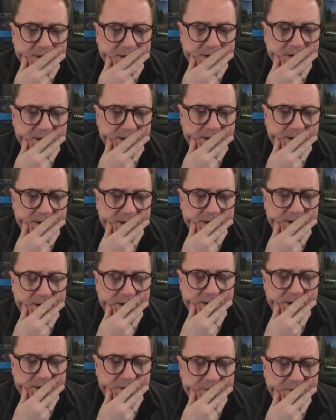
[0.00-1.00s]

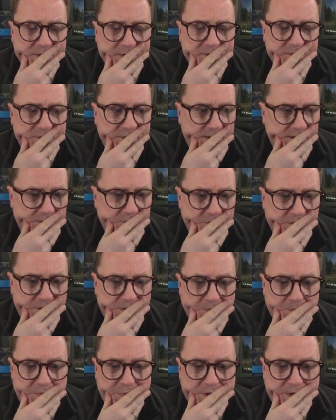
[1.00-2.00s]
And this thing will
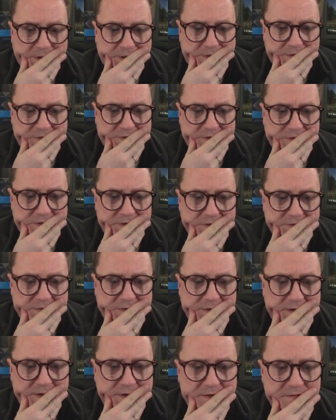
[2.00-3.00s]
build just
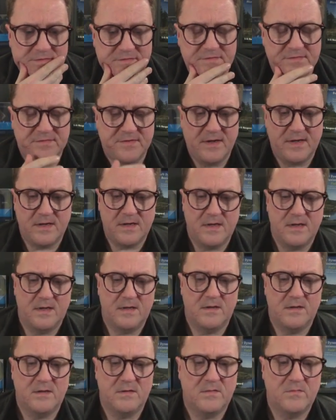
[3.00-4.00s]
in a
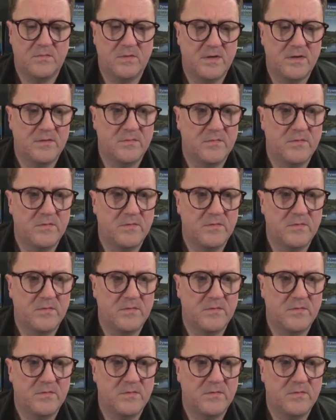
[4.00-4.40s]
second. When,